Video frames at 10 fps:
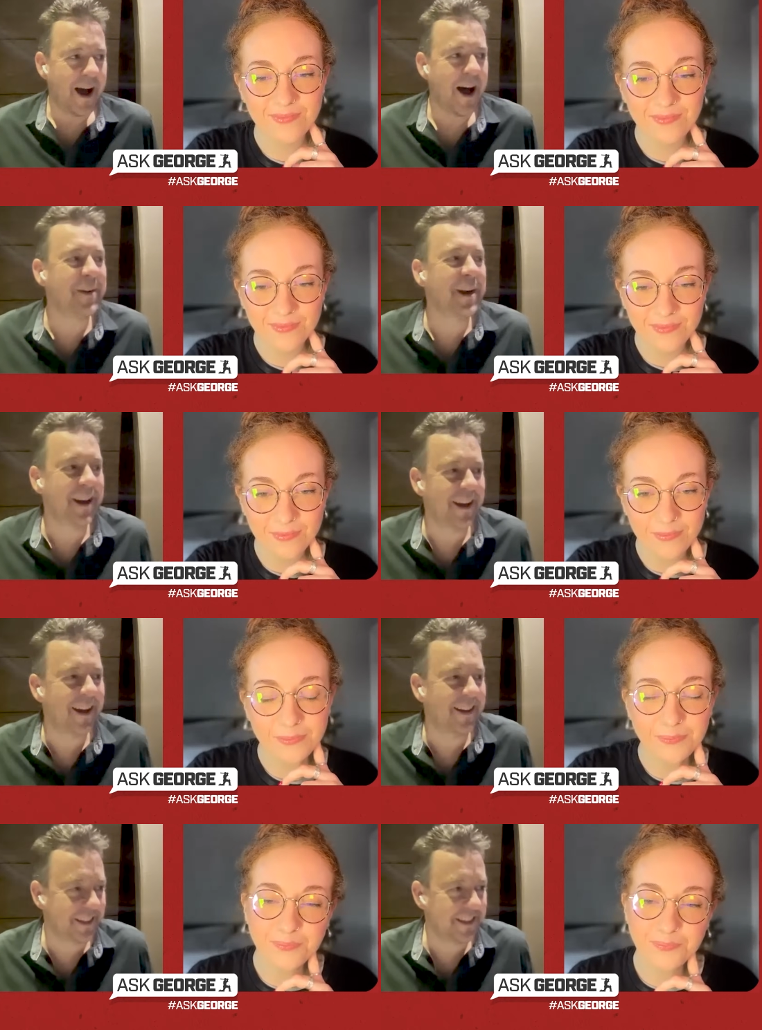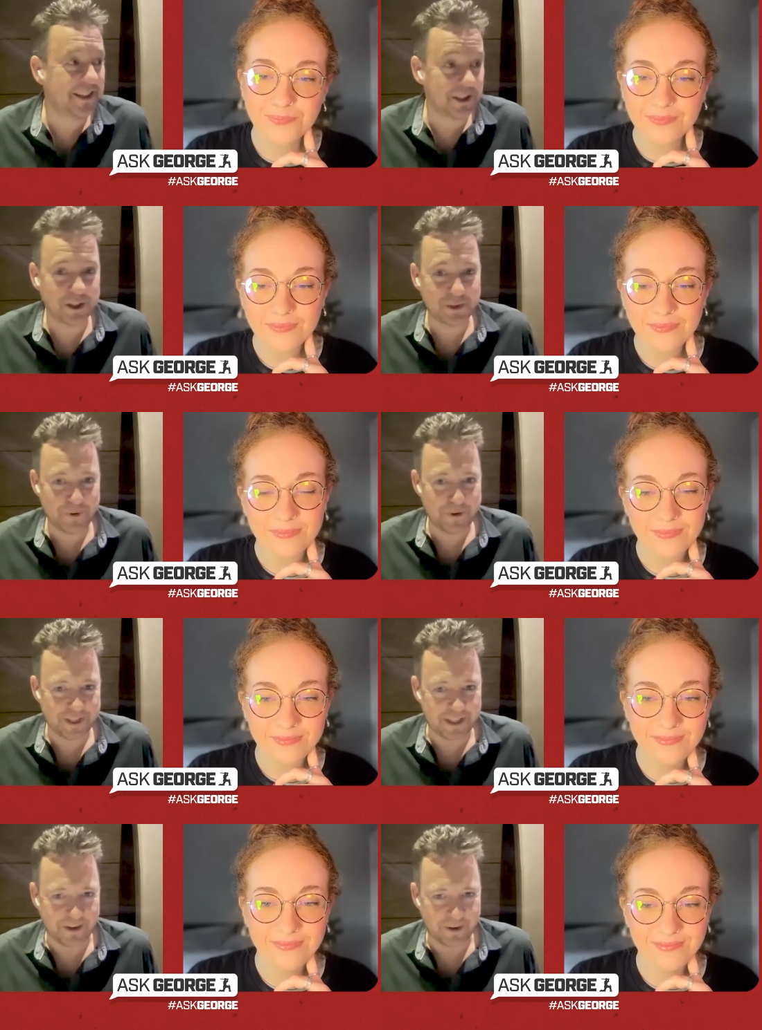Speaker 1: I mean, I, I, this is a conspiracy
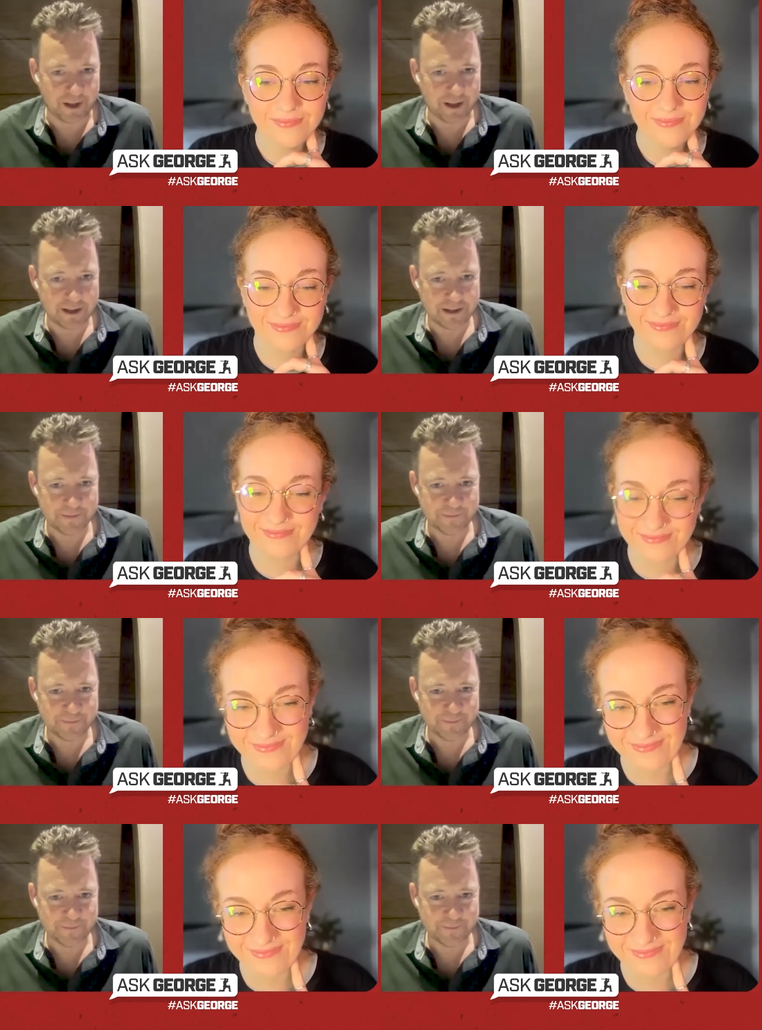theory, yeah?